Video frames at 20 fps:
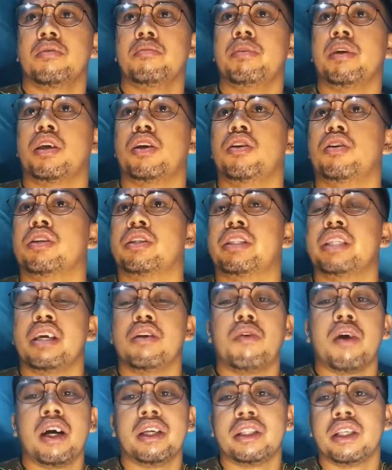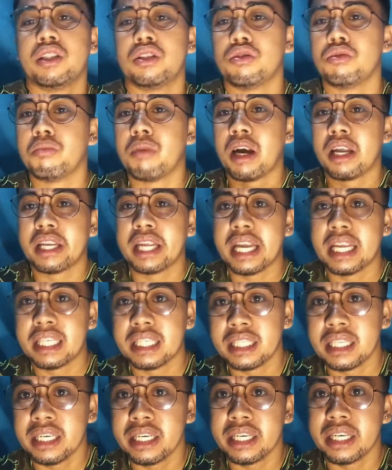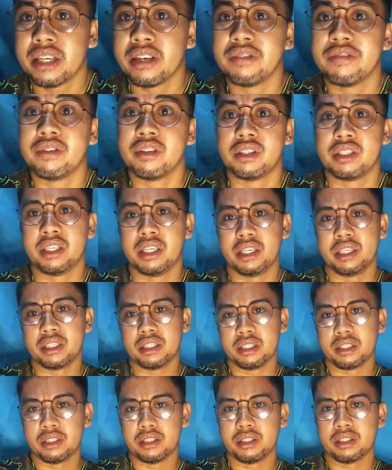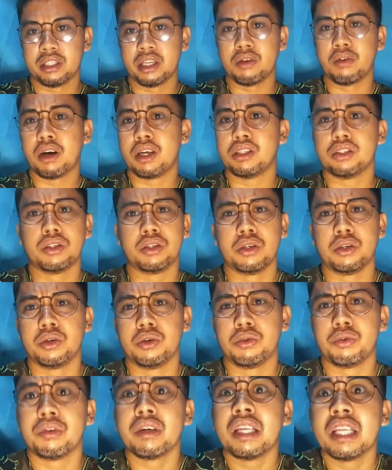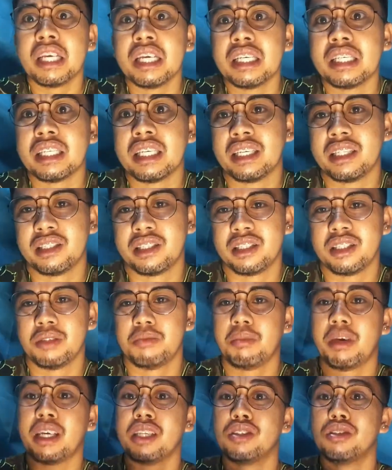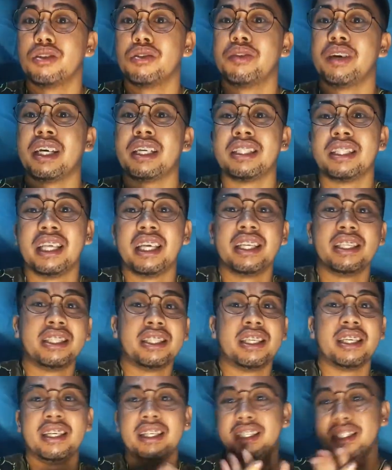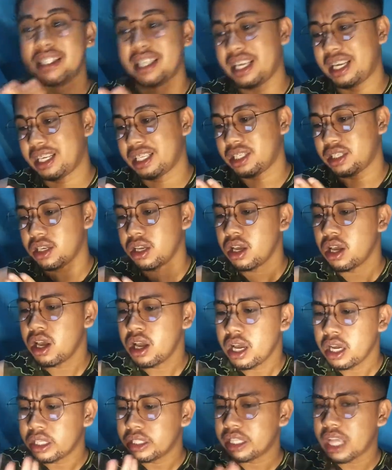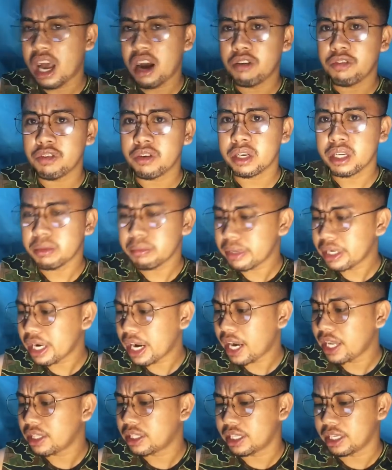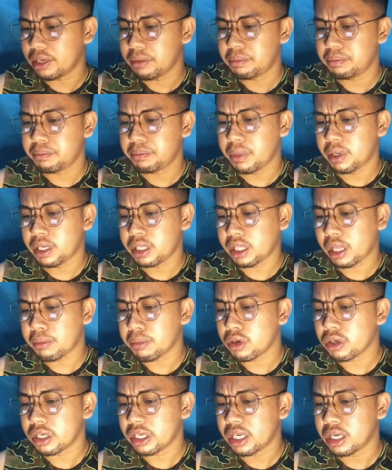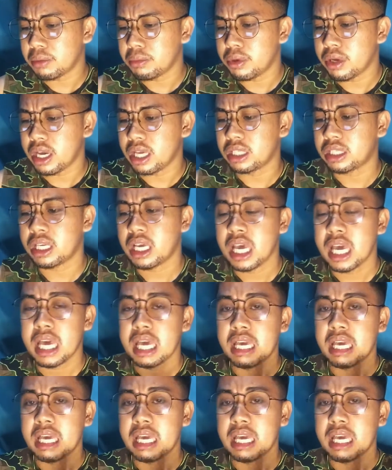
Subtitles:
because they wanted to manage their nervousness. They want to release it by doing these things. Now for number 9 tip that I'm going to give you is